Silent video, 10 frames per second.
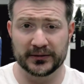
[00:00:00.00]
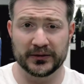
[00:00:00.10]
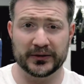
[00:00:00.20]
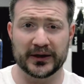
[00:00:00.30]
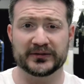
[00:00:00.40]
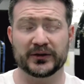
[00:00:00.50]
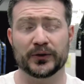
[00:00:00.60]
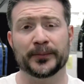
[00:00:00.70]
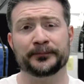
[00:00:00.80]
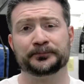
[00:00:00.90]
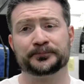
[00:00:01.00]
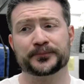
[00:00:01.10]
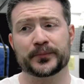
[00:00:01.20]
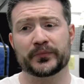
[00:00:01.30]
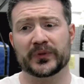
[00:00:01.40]
Okay, so
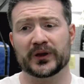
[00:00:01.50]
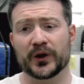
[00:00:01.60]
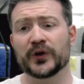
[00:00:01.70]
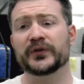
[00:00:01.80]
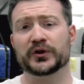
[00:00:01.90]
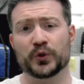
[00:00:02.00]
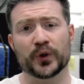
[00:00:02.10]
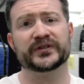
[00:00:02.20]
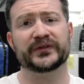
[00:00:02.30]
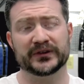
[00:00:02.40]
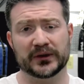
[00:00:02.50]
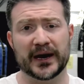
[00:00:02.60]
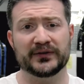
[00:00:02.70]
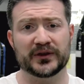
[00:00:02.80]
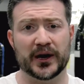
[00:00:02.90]
over the course of his
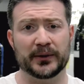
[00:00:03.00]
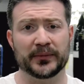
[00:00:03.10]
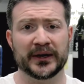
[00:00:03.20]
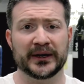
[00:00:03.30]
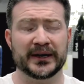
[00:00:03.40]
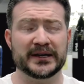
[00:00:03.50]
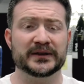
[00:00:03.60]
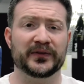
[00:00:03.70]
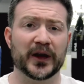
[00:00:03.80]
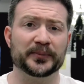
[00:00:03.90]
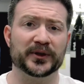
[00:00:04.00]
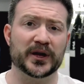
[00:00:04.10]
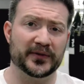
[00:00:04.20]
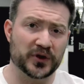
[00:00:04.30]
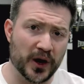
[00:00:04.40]
lifetime, he developed a
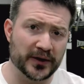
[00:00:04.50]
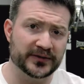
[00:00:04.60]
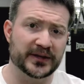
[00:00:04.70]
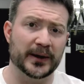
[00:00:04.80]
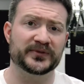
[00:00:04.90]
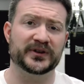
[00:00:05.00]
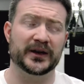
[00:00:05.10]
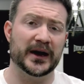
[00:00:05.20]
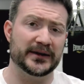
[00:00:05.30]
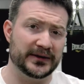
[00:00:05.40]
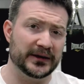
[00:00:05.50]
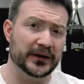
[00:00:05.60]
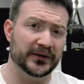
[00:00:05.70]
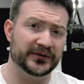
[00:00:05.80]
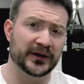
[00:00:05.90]
lot of concepts and
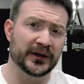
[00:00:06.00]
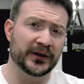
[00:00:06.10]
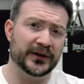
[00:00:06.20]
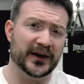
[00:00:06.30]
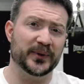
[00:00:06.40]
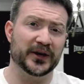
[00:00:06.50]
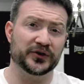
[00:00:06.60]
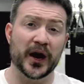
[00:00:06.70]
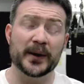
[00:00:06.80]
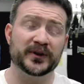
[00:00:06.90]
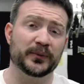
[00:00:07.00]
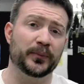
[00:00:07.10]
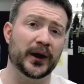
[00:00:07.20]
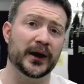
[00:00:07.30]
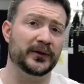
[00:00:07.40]
ideas that have been adopted
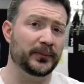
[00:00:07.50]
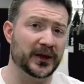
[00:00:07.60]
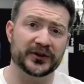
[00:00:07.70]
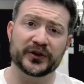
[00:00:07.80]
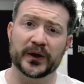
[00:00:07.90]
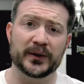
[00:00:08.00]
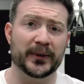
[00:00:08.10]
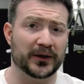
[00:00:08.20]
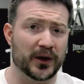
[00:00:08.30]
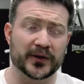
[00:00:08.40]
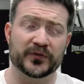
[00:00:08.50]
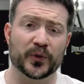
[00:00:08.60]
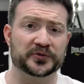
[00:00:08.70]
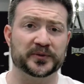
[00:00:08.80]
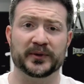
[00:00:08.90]
by the military, by law
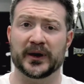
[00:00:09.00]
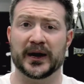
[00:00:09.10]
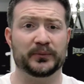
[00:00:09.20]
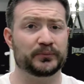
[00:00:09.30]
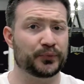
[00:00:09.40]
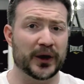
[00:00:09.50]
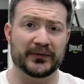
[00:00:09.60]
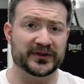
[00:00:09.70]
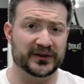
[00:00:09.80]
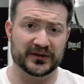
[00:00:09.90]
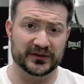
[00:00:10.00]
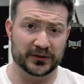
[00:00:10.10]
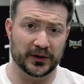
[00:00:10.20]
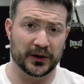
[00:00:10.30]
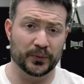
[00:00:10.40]
enforcement, and private citizens
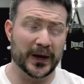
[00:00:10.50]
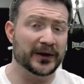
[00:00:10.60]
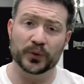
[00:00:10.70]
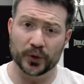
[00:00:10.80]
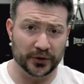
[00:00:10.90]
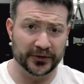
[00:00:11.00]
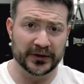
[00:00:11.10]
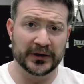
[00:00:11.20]
around the world